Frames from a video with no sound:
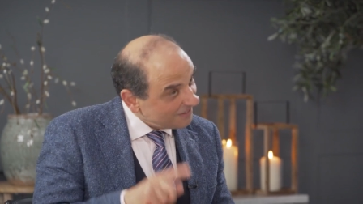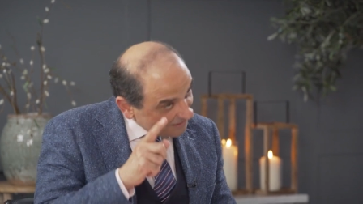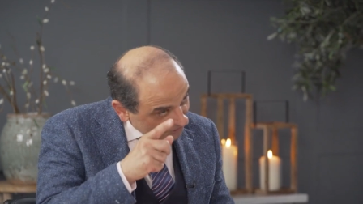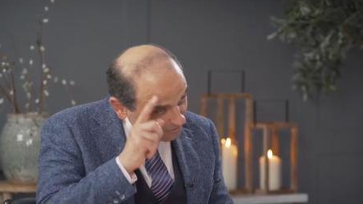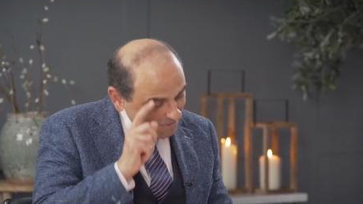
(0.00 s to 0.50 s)
The
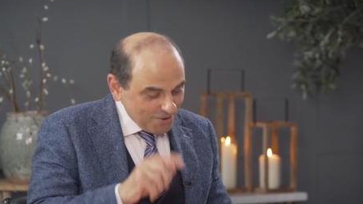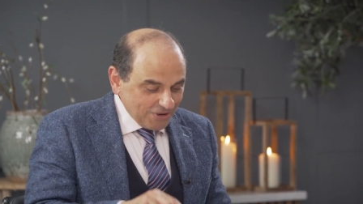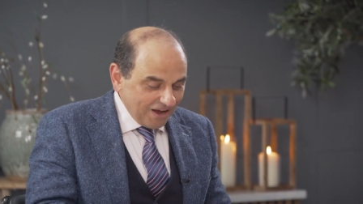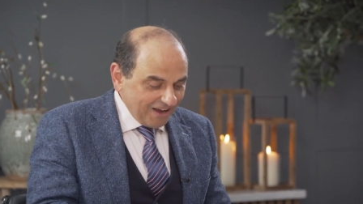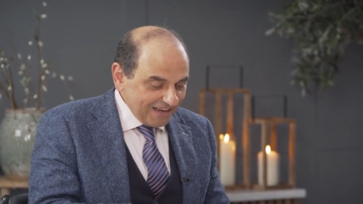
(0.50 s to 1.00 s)
SUMO
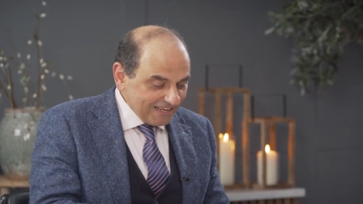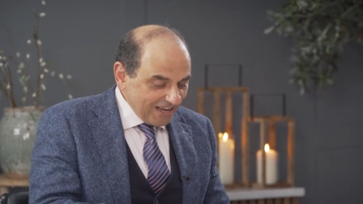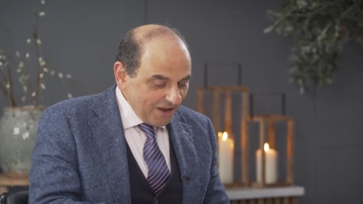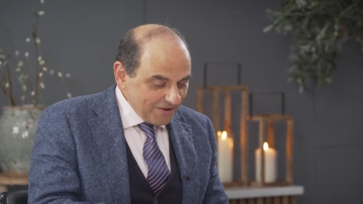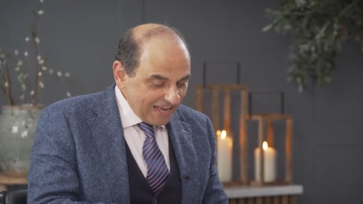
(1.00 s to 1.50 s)
guy.
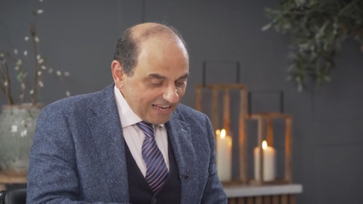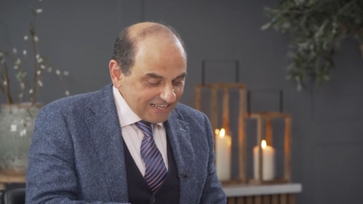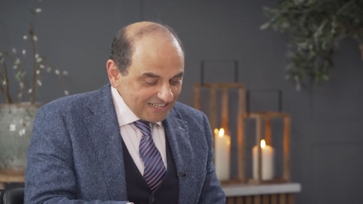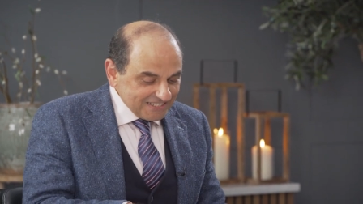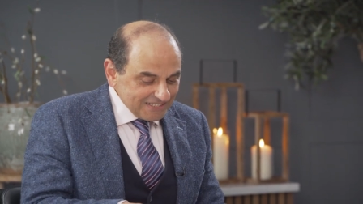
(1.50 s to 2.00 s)
Okay,
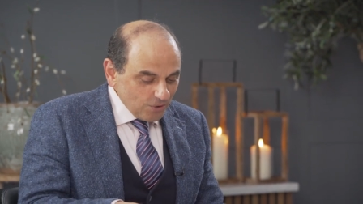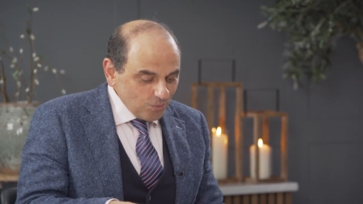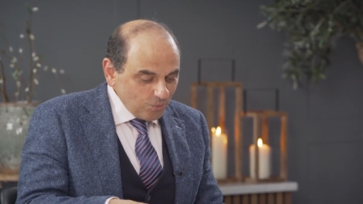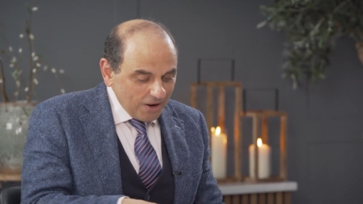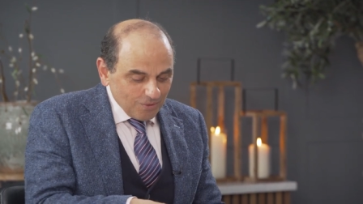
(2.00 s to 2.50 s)
so
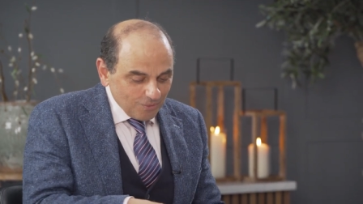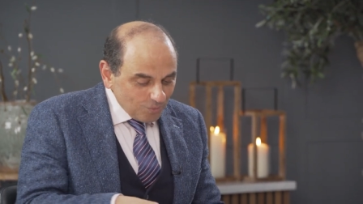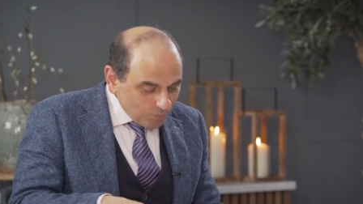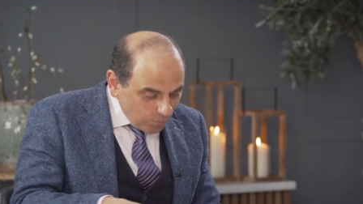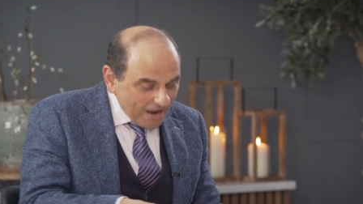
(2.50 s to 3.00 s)
w
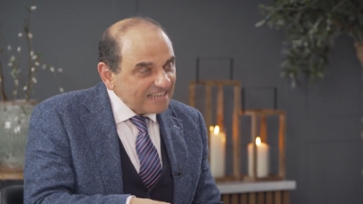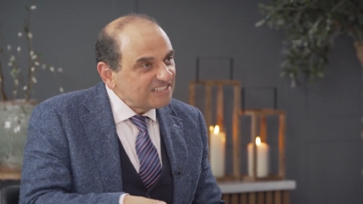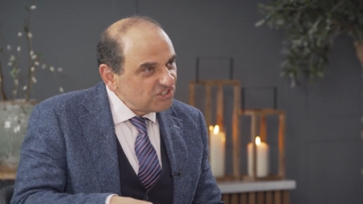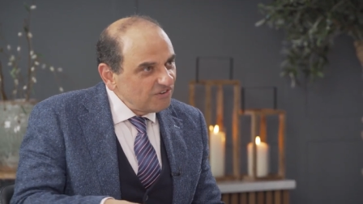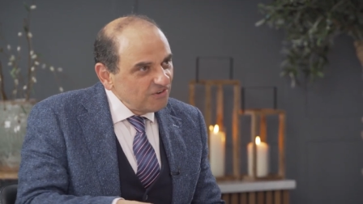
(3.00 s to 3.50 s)
where
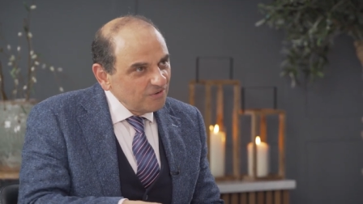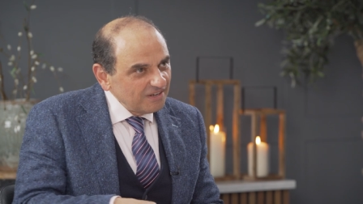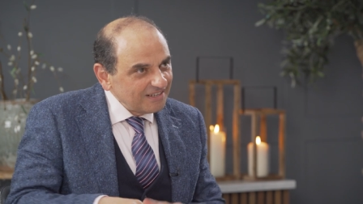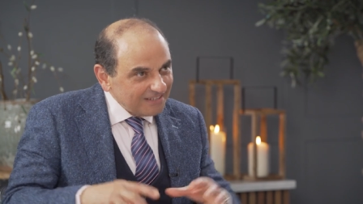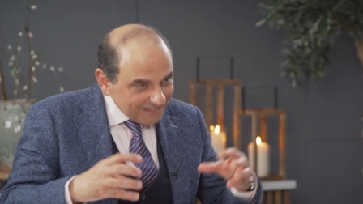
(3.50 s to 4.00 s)
did you
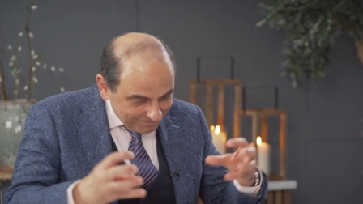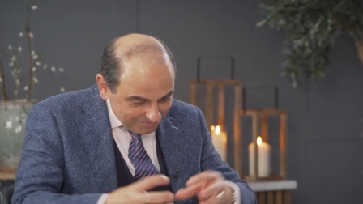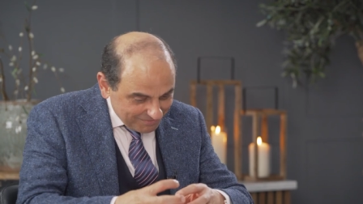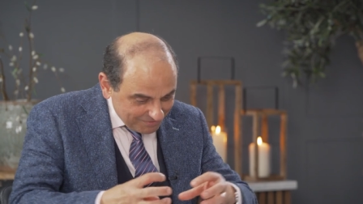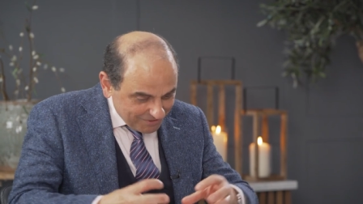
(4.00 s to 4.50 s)

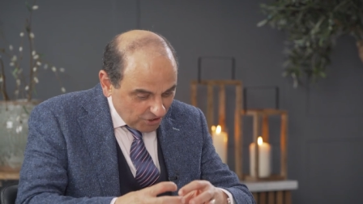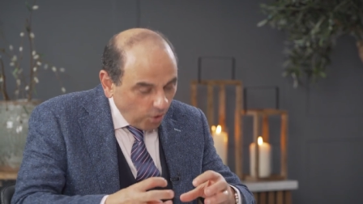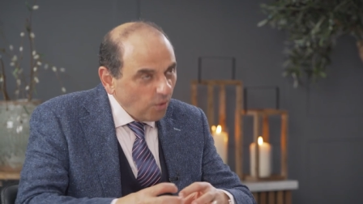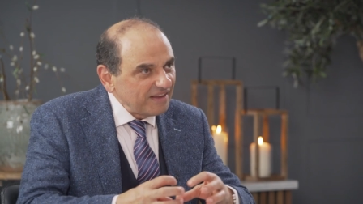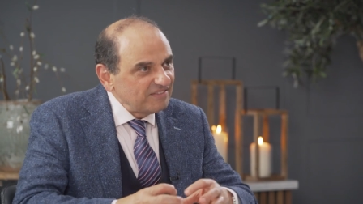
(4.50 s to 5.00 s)

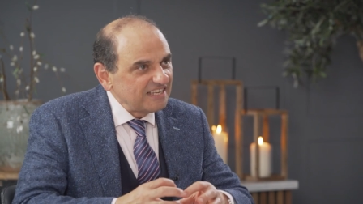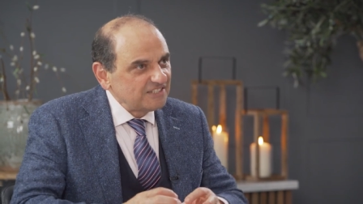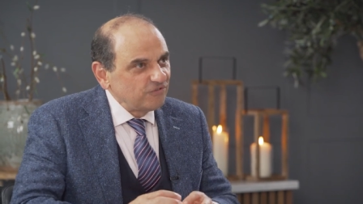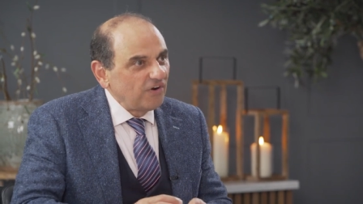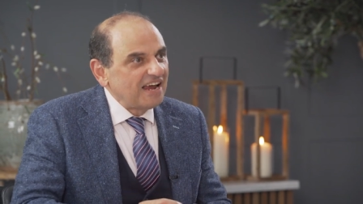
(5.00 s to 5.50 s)
coin this
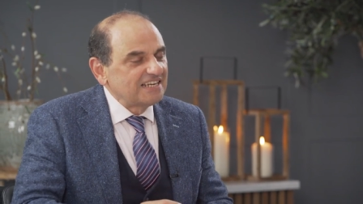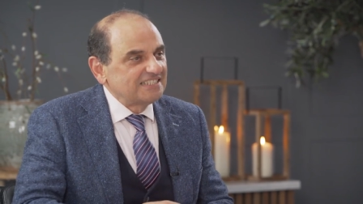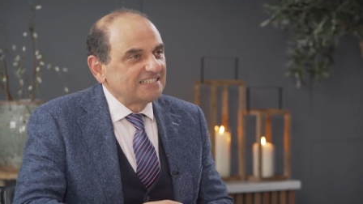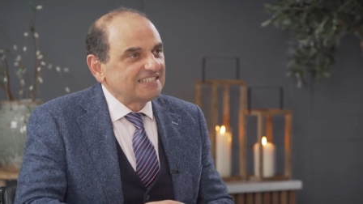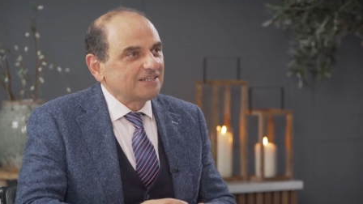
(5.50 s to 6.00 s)

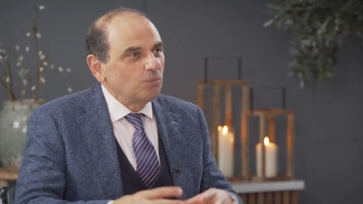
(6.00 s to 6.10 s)
phrase?